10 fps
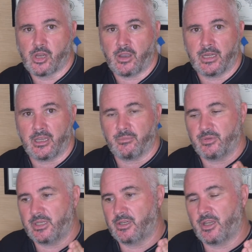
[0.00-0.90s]
line
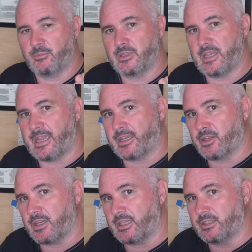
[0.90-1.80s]
up in line with the
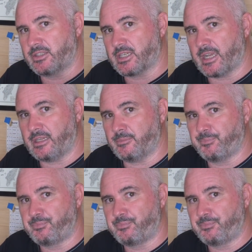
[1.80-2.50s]
anchor and the chain.